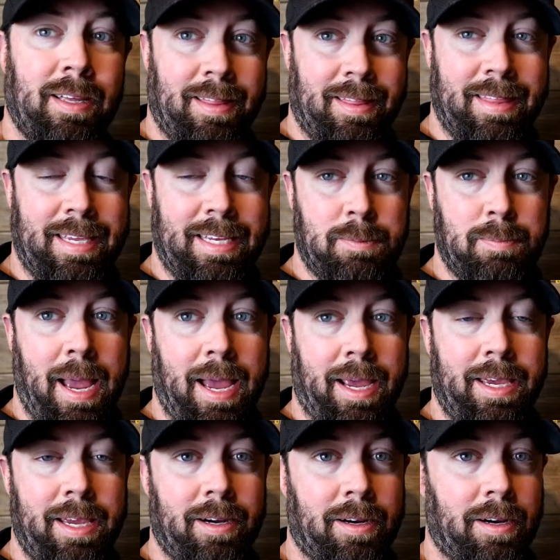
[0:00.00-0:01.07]
these
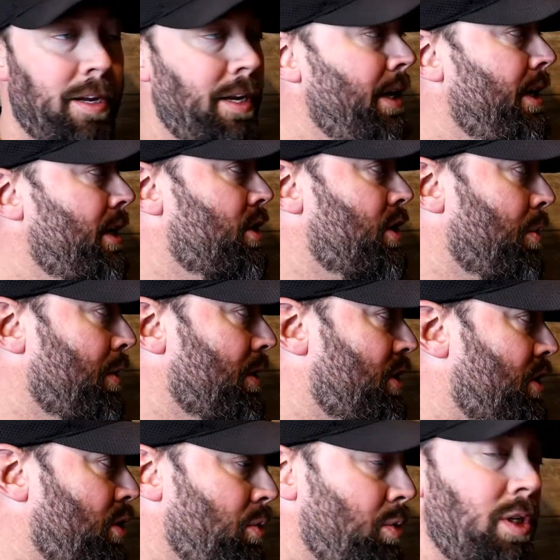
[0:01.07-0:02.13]
back here. So as
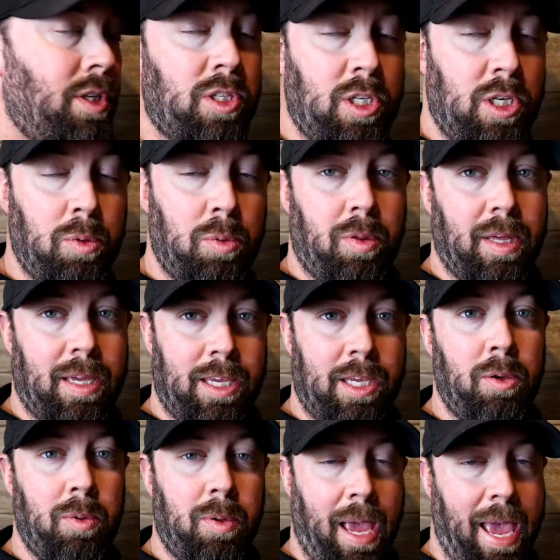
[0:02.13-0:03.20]
soon as you think
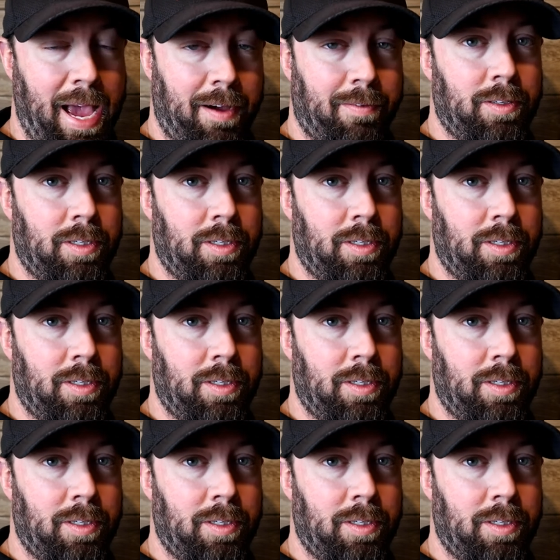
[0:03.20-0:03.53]
you have